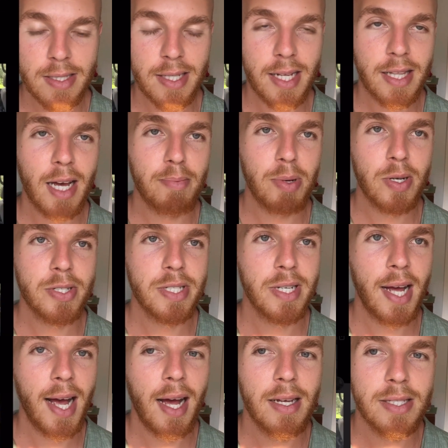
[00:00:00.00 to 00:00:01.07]
that that person
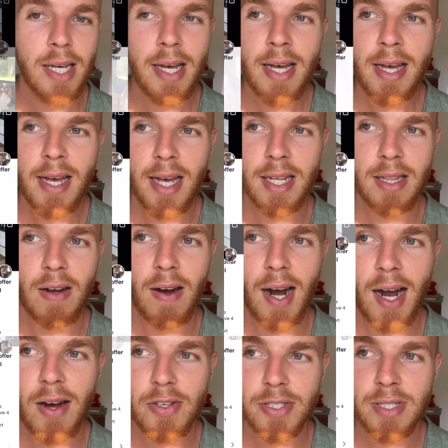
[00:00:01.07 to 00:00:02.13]
has in their
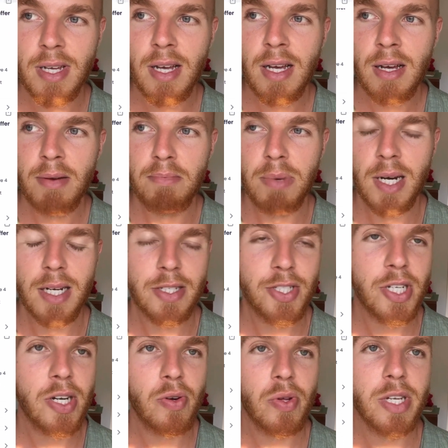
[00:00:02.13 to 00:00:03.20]
house. But
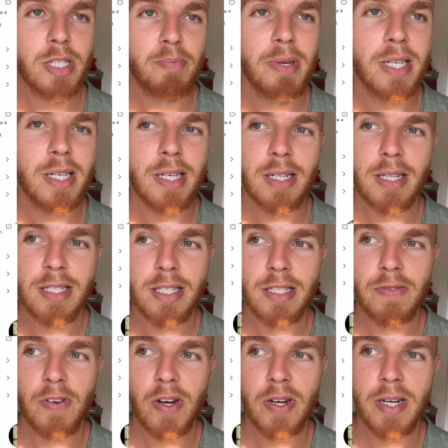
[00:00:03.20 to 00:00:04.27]
generally speaking, this is
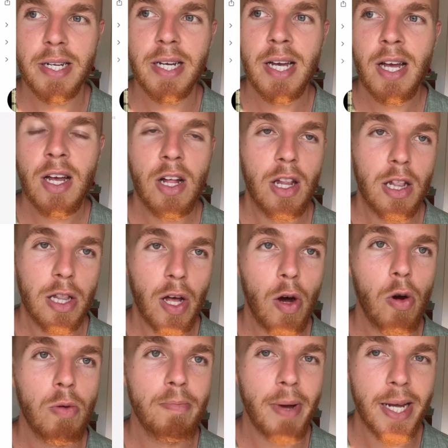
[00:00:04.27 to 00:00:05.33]
very
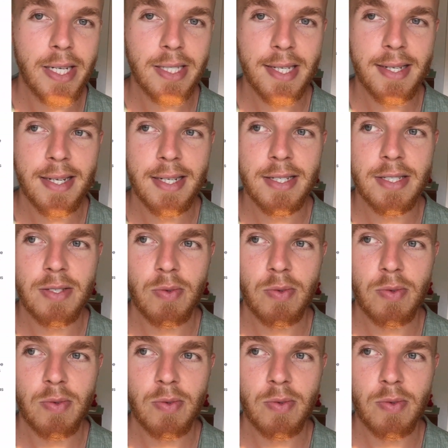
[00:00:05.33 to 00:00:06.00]
low maintenance